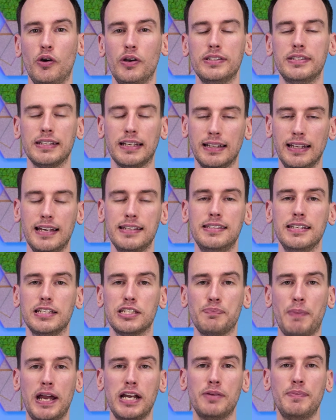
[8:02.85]
it's the classic
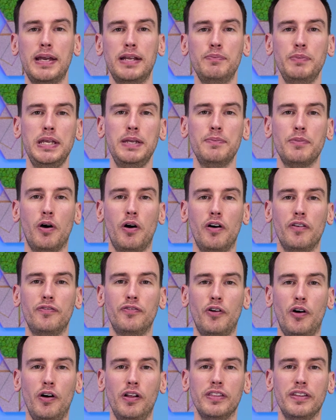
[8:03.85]
Spider-Man meme of
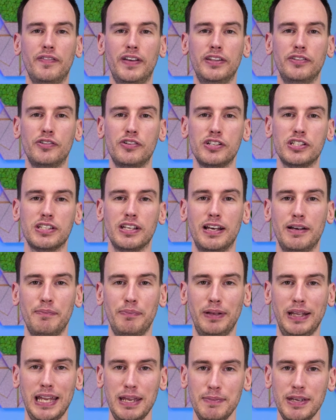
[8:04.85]
all the vendors
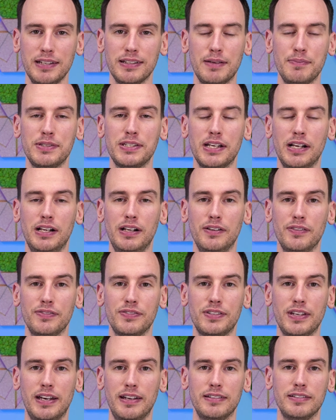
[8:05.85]
blaming
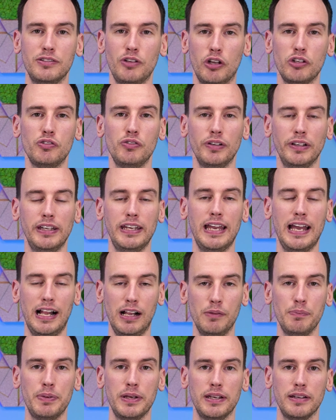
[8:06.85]
themselves and not really
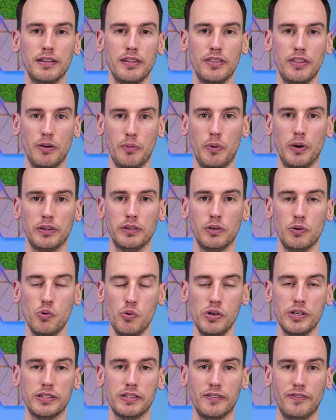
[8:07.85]
helping the one who
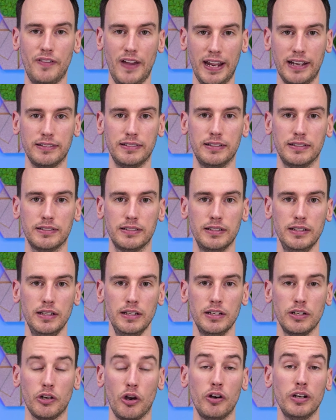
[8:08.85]
is affected.
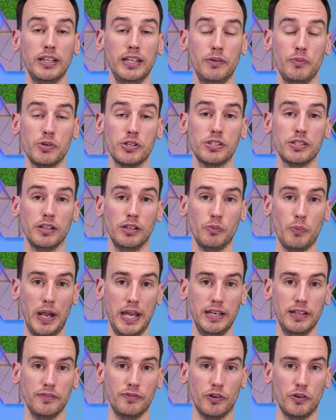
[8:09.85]
Currently we're still
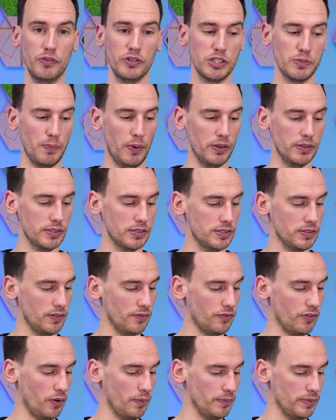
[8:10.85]
waiting for a response
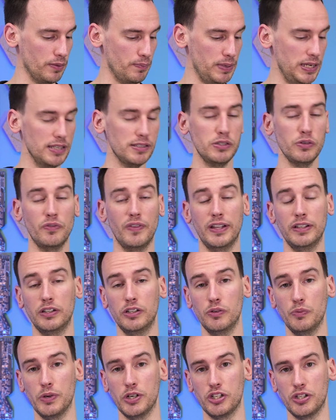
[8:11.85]
from the PSU
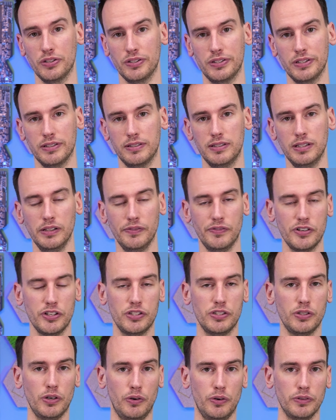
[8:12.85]
vendor, which is
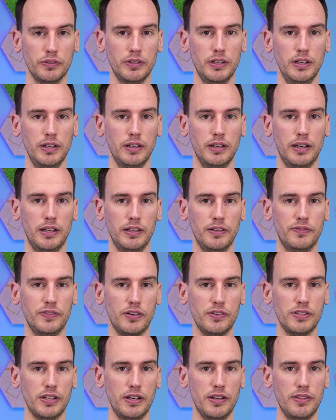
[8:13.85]
Silverstone, and if
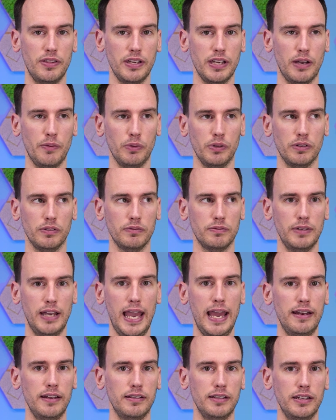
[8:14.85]
there's anything I will
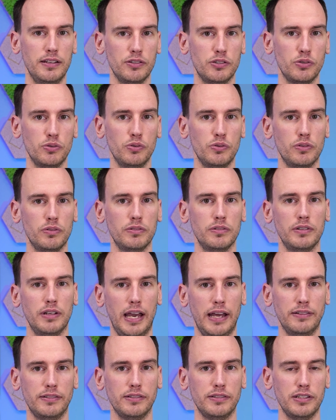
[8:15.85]
add it into
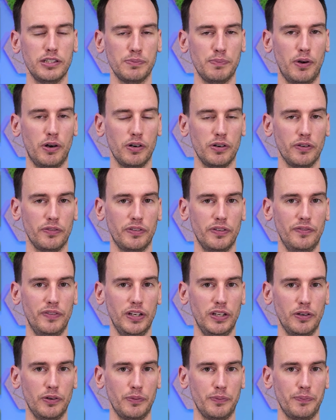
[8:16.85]
at this part of the
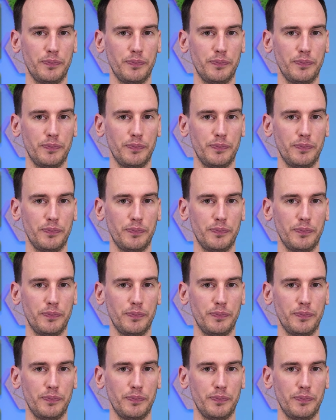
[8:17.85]
video.